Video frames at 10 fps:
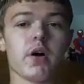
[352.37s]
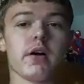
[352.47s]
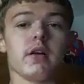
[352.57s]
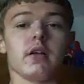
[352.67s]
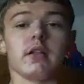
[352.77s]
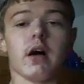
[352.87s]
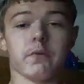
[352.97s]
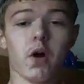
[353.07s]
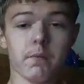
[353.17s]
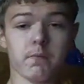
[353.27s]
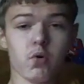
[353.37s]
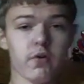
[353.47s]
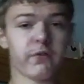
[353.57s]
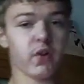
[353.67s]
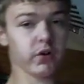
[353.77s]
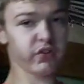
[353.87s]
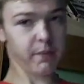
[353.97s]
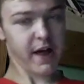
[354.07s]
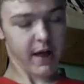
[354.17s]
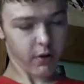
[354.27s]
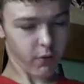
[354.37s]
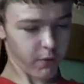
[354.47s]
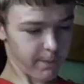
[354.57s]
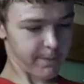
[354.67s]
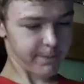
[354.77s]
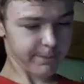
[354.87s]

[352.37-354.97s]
But I've got more vlogs about.